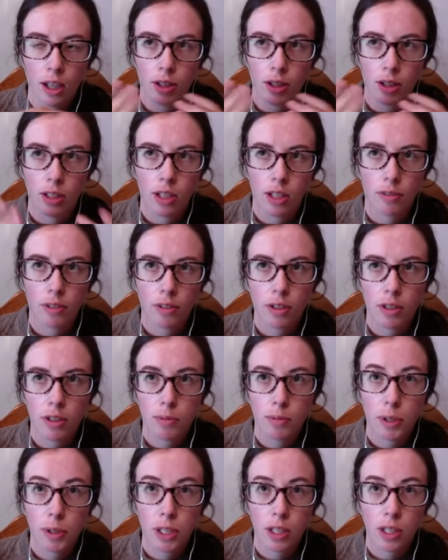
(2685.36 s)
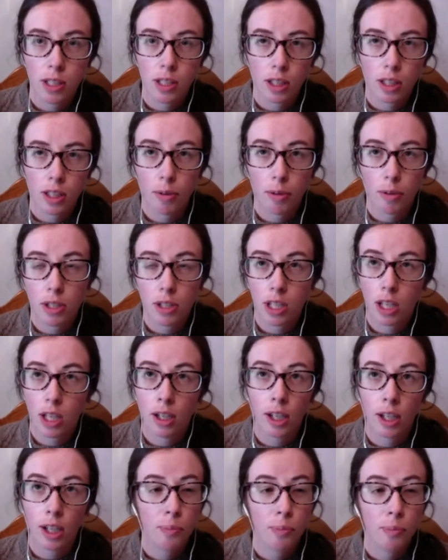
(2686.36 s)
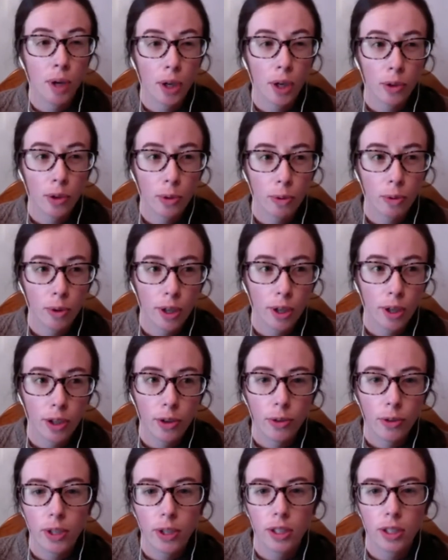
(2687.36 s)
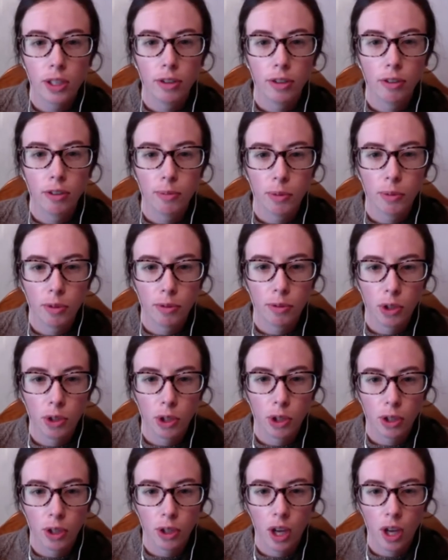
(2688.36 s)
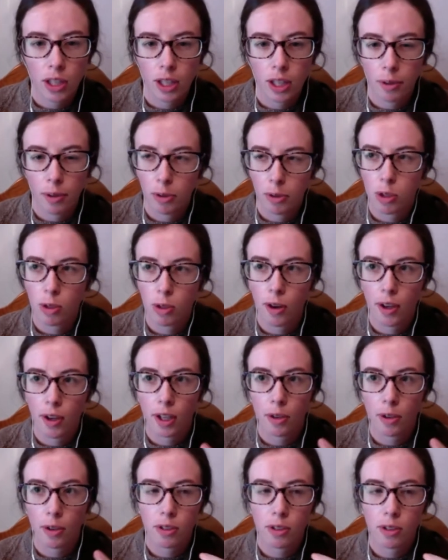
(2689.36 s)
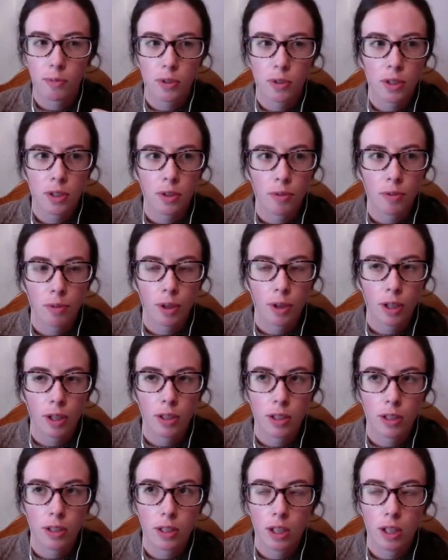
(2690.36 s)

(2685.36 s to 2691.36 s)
Different species that they were seeing, like buckthorn, I know they did a removal and they were trying out some different